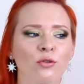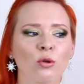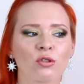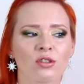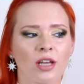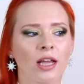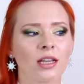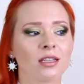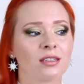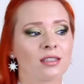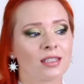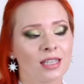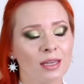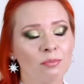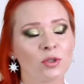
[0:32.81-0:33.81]
Rose Silence
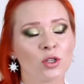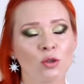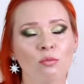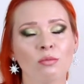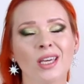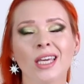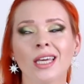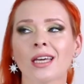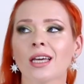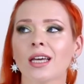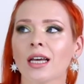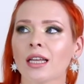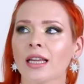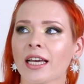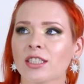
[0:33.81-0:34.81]
seemed to me
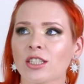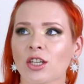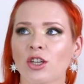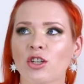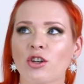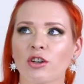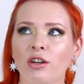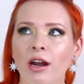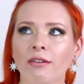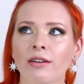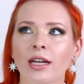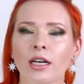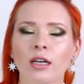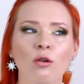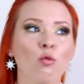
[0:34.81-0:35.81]
like such a
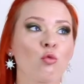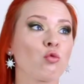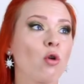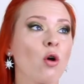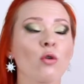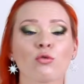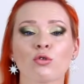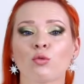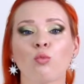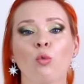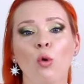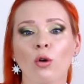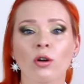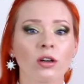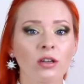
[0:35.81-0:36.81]
generic rose
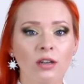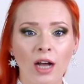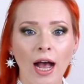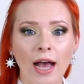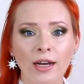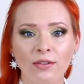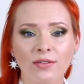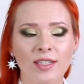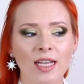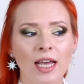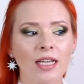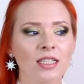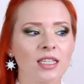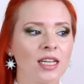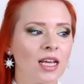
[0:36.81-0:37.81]
water kind of
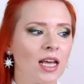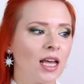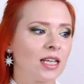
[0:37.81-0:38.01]
scent,